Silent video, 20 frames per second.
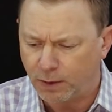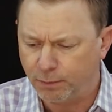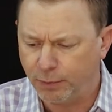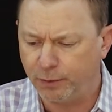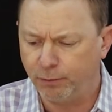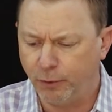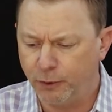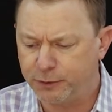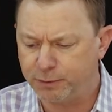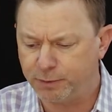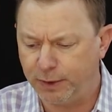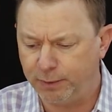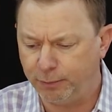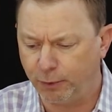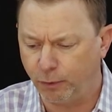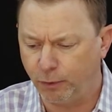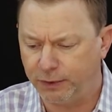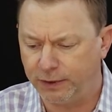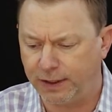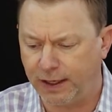But most
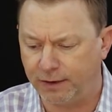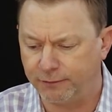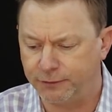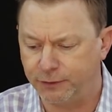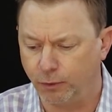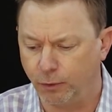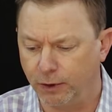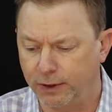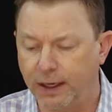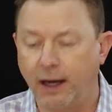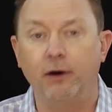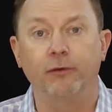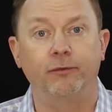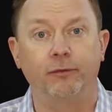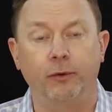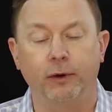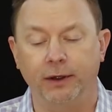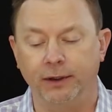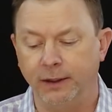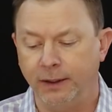people wouldn't have to work out
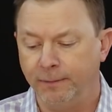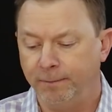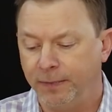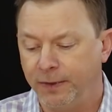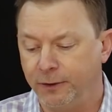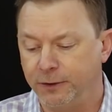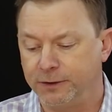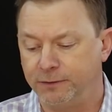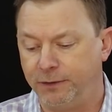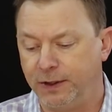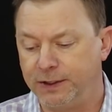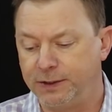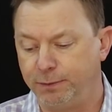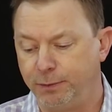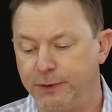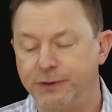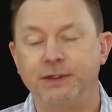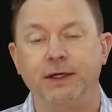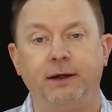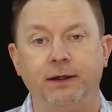for it. There is
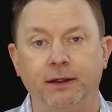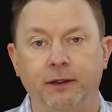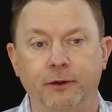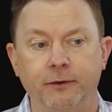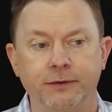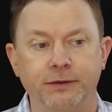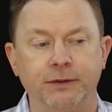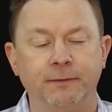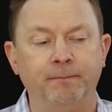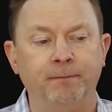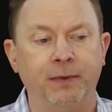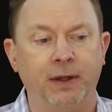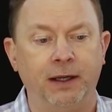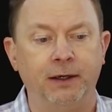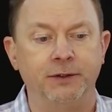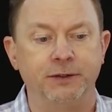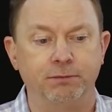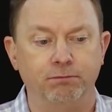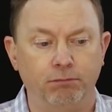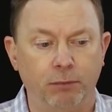vegetable cellulose,
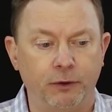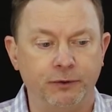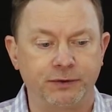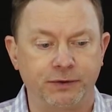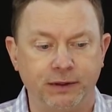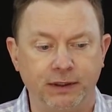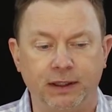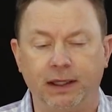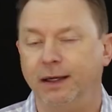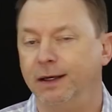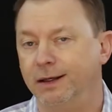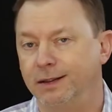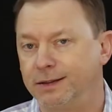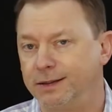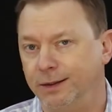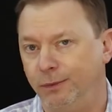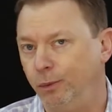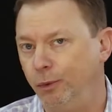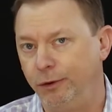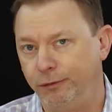and it's mostly, like I
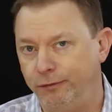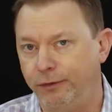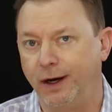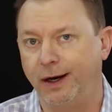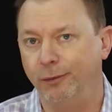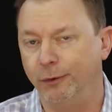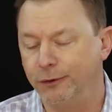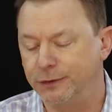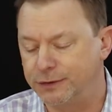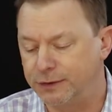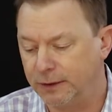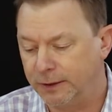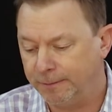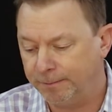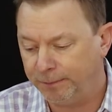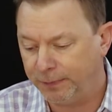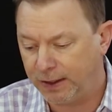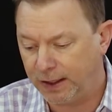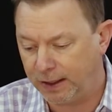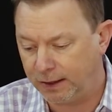said, wood fibers,
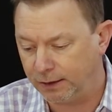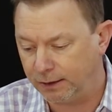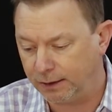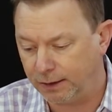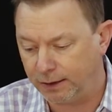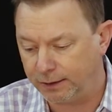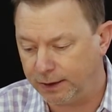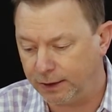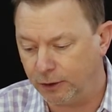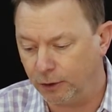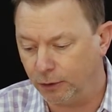and they